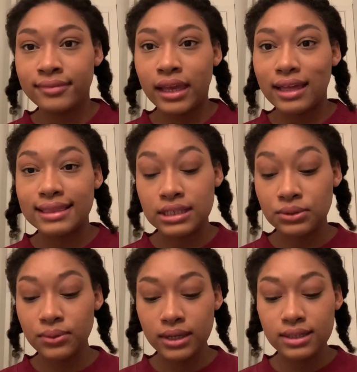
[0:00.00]
that's what
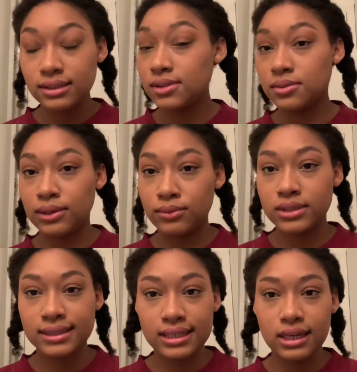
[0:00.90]
we're gonna do, and we'll
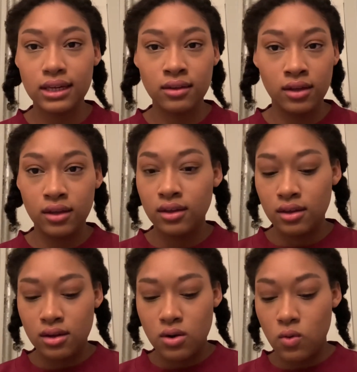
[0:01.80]
see
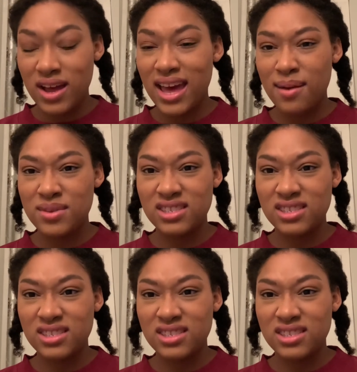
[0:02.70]
what happens.